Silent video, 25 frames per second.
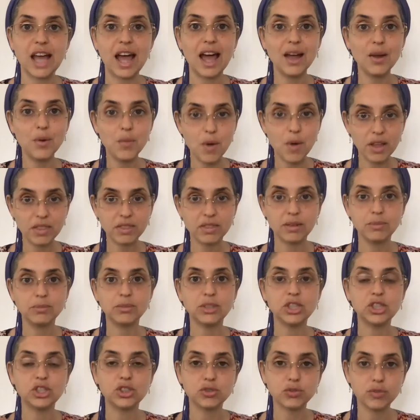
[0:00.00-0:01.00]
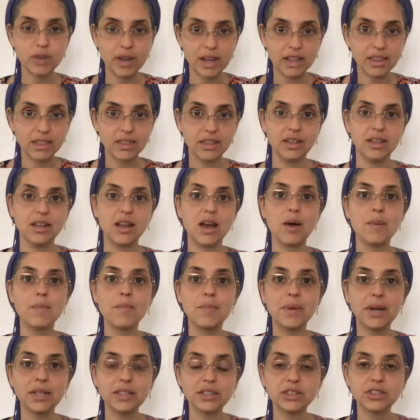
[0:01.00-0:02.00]
I want them to strengthen a
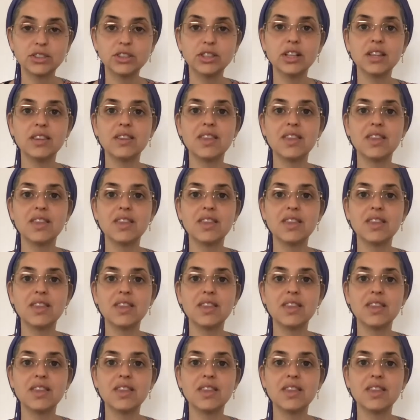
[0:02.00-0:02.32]
muscle